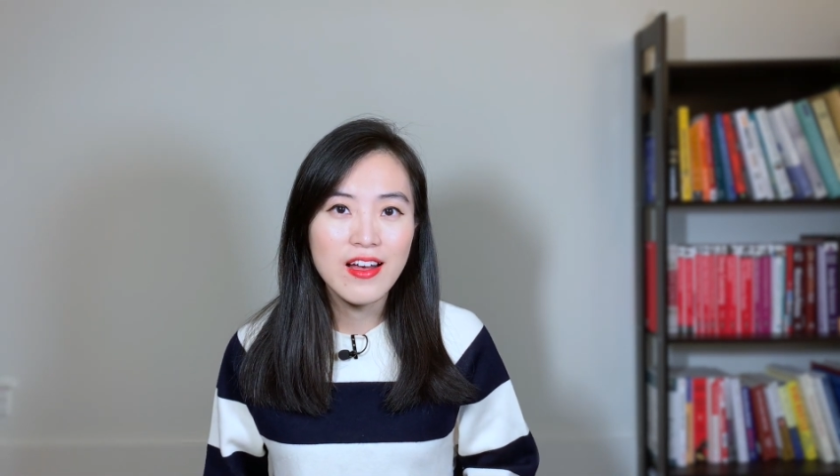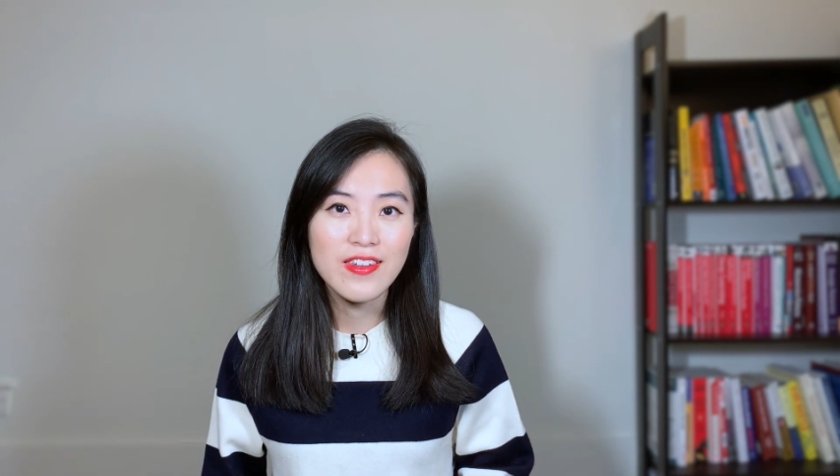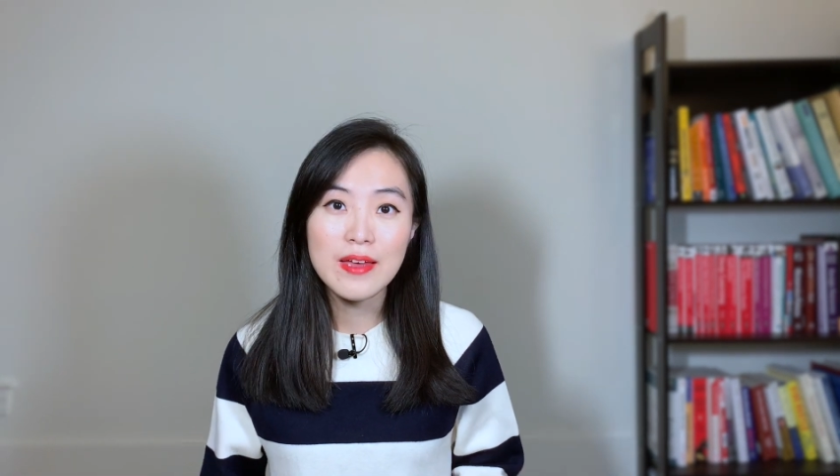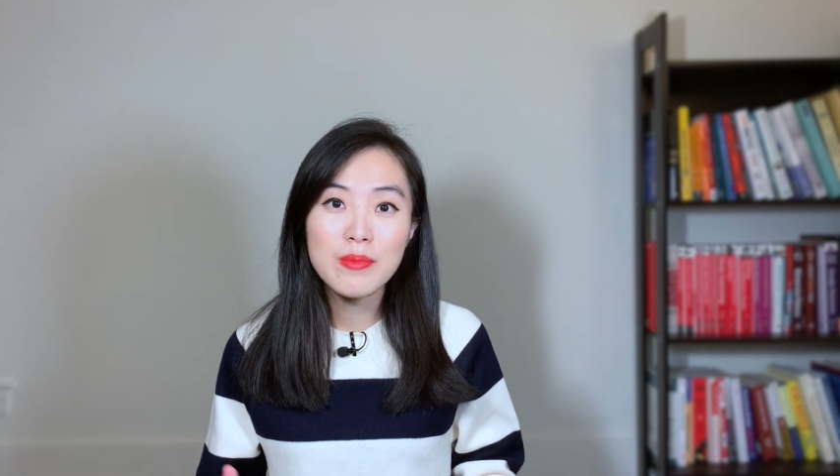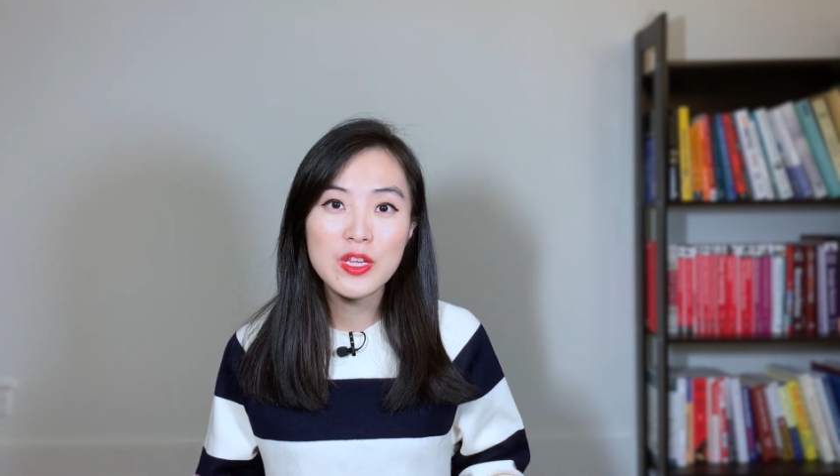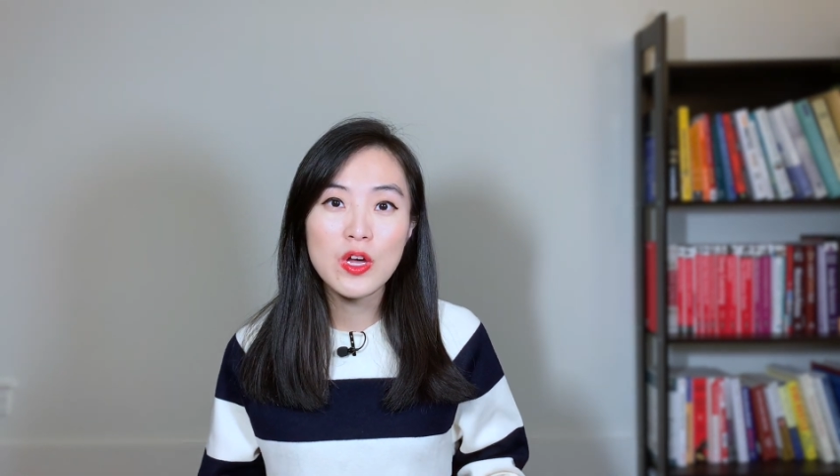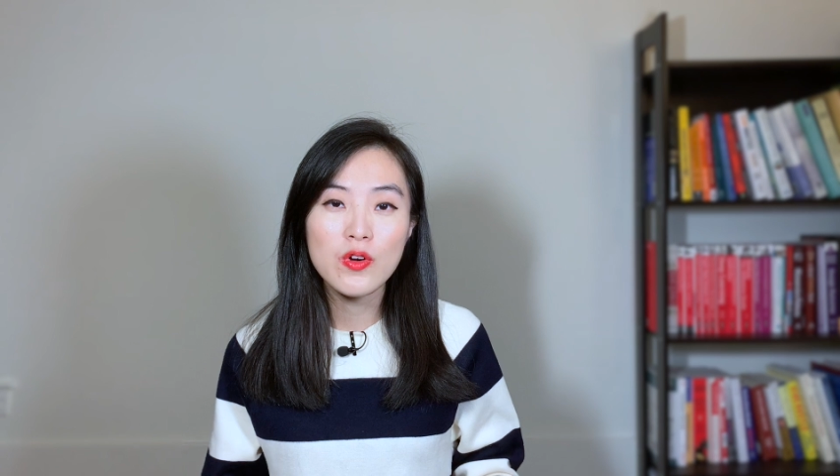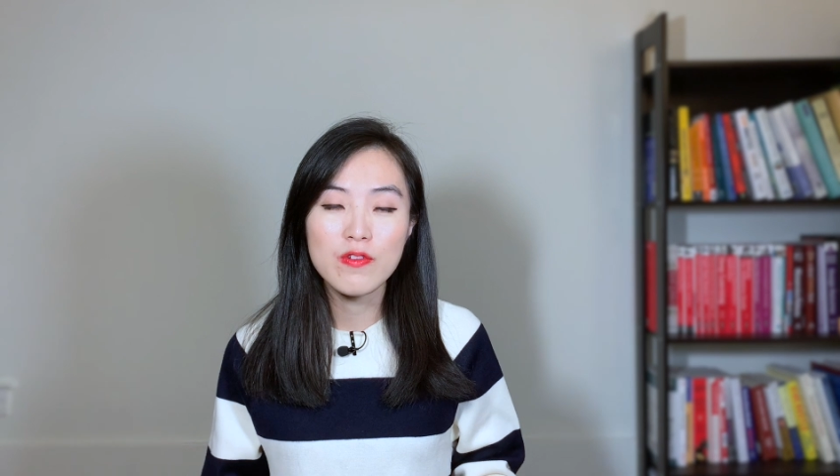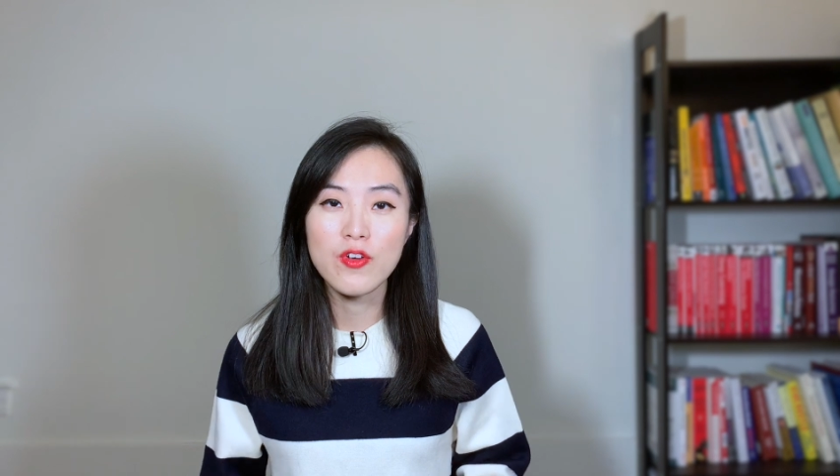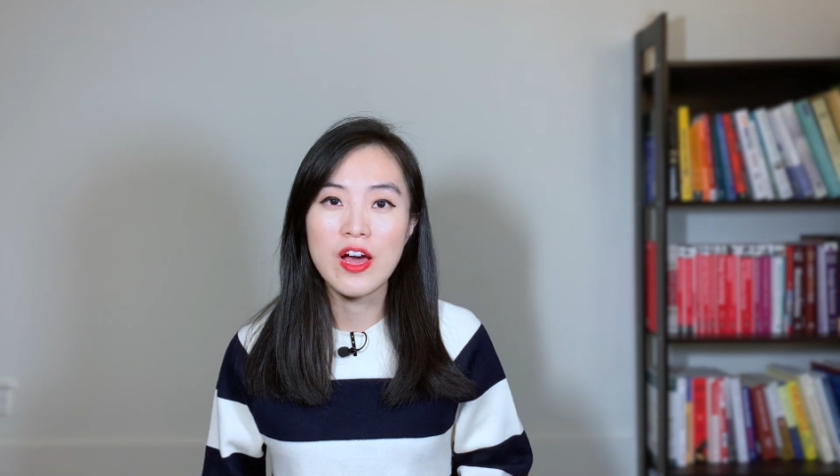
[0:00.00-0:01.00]
Let me know
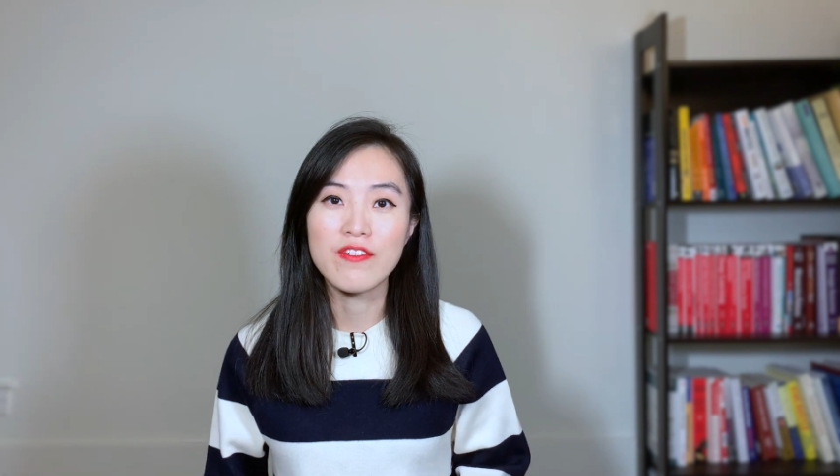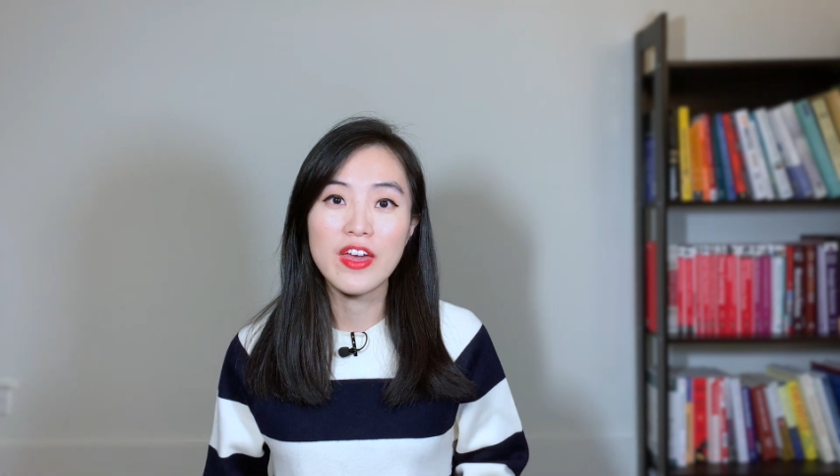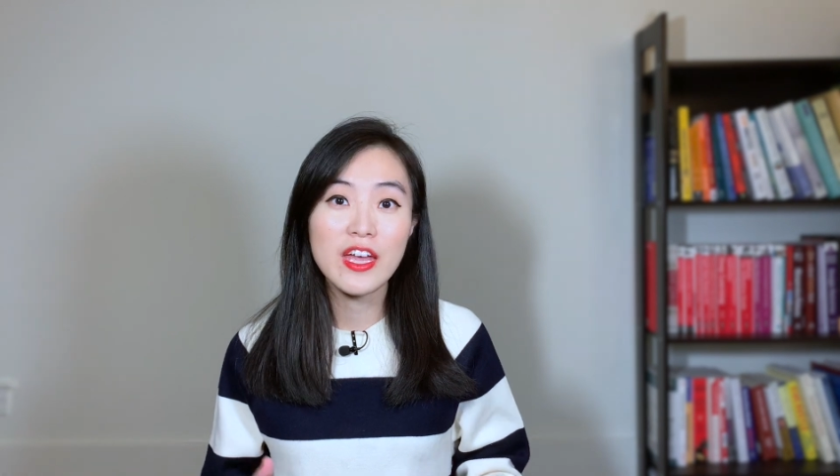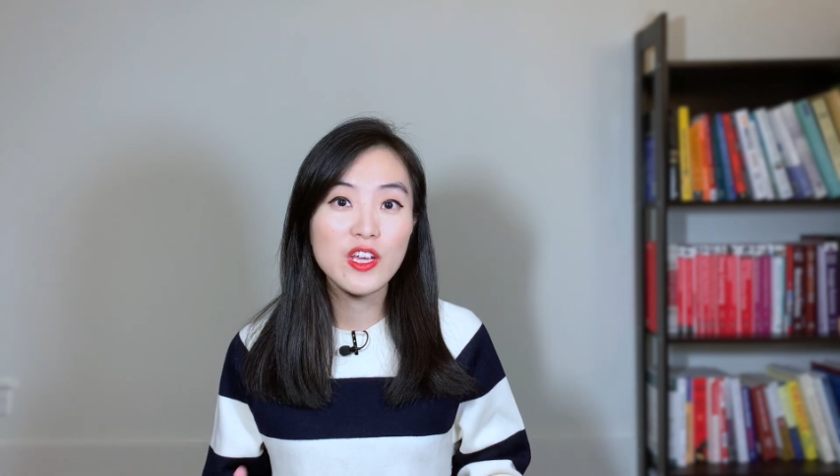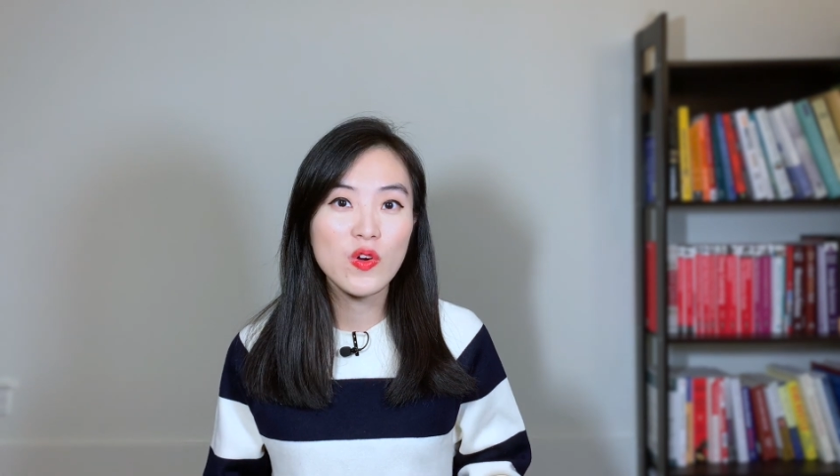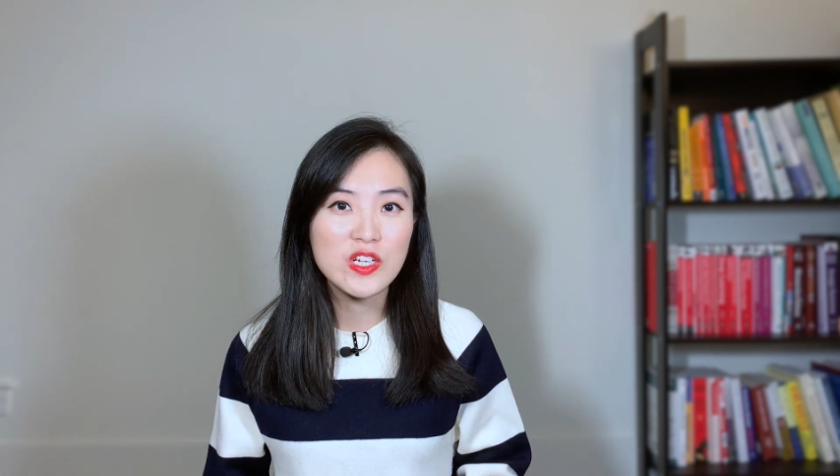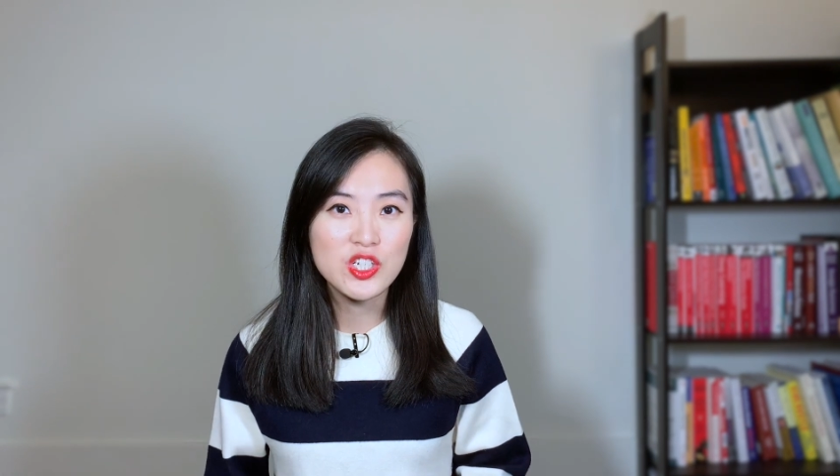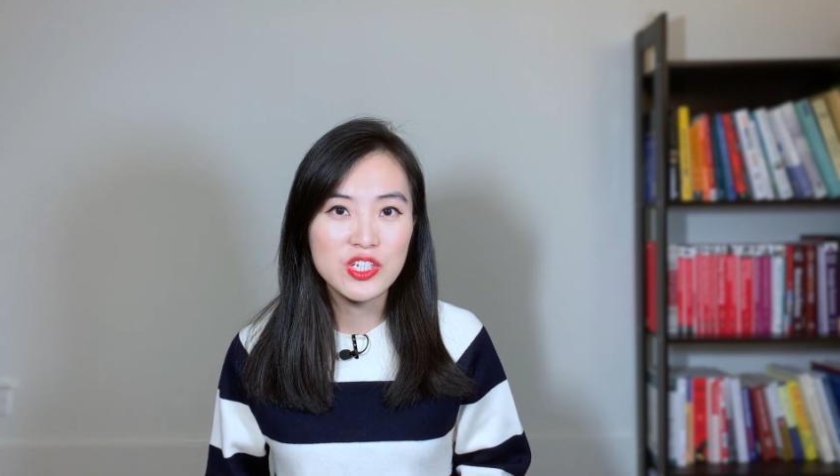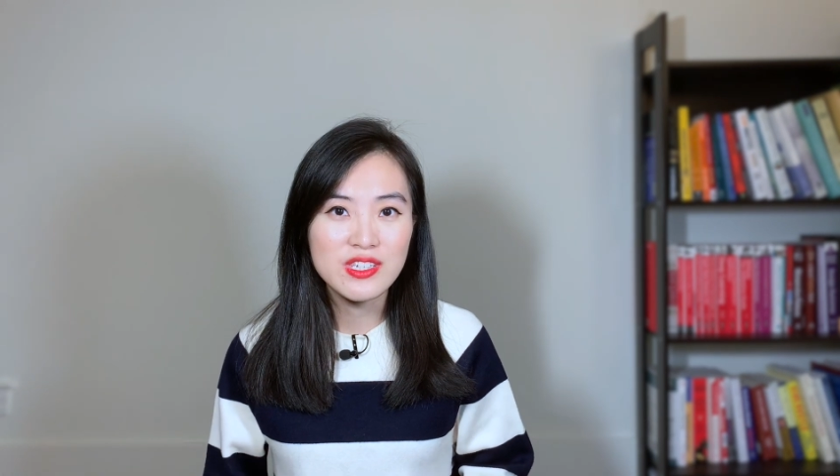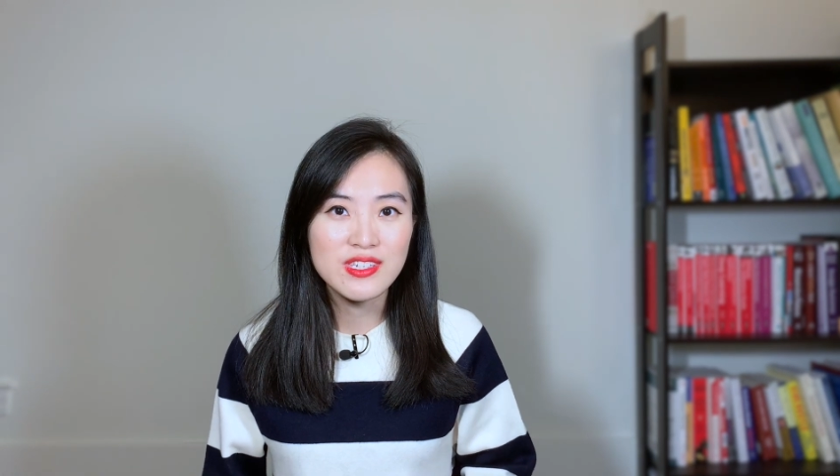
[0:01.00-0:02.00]
if you have any
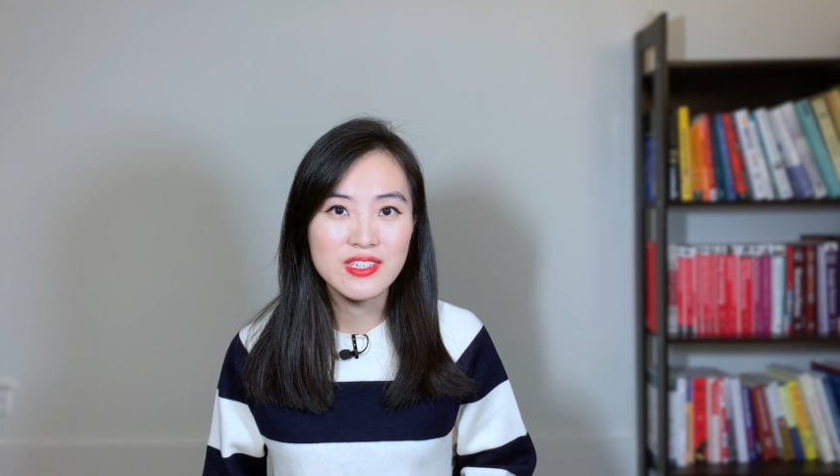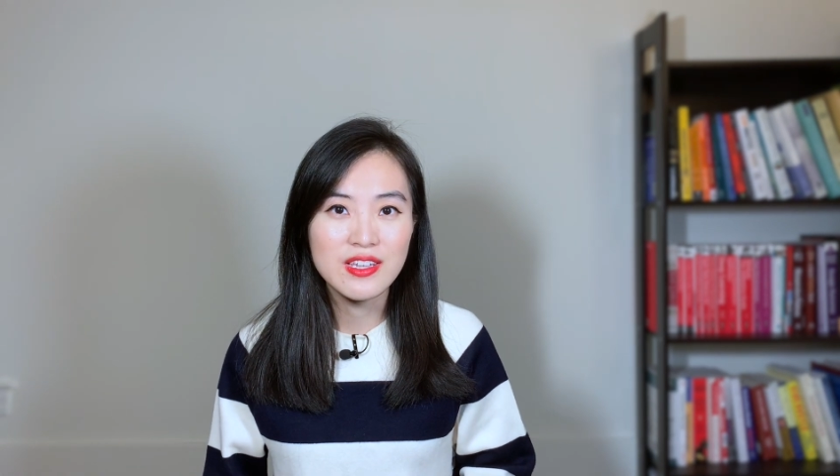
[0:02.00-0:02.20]
questions.